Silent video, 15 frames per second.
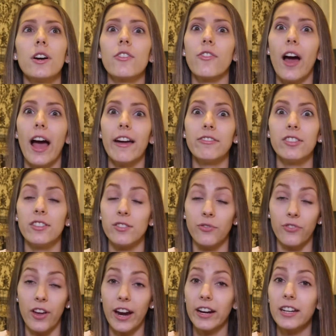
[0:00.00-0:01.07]
arrived to this
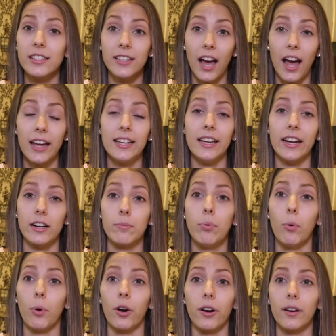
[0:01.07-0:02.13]
very tiny
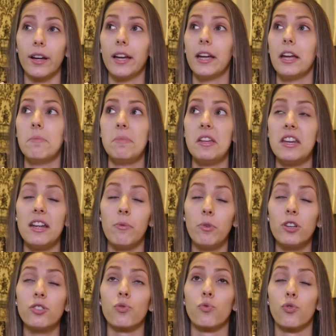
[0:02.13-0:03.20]
airport, I mean, it
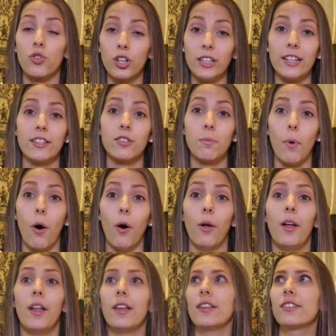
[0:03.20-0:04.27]
was really
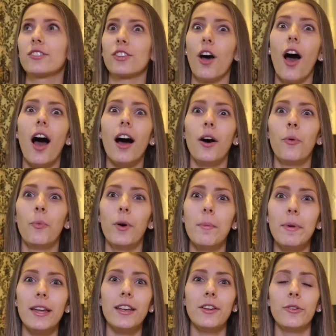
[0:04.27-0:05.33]
small, we saw a
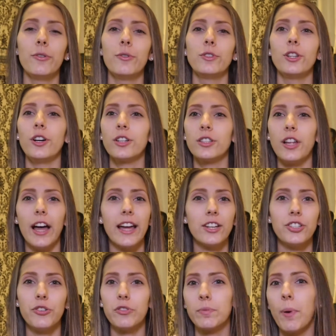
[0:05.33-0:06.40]
woman who looked like
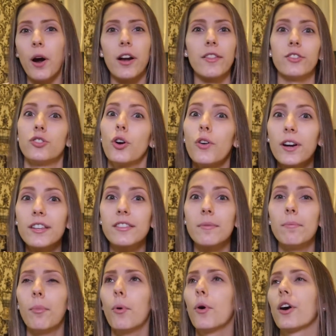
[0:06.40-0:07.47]
she was part of the
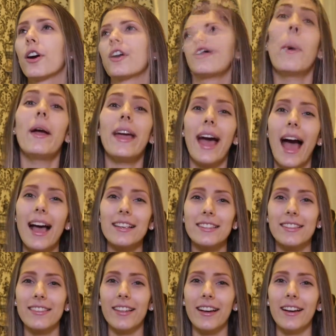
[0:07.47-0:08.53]
tourism board. We
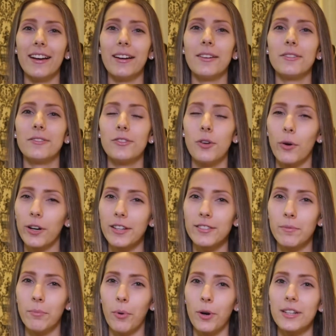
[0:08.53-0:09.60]
asked the
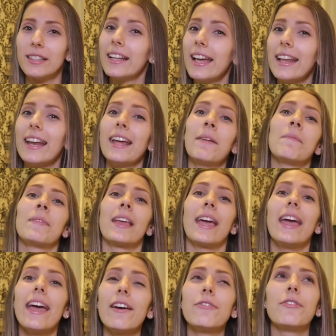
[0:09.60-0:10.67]
tourism board lady
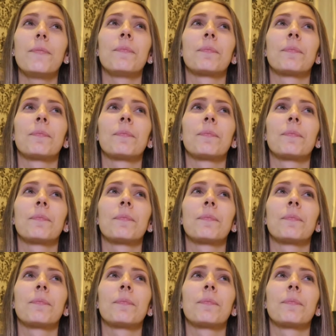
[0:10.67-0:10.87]
if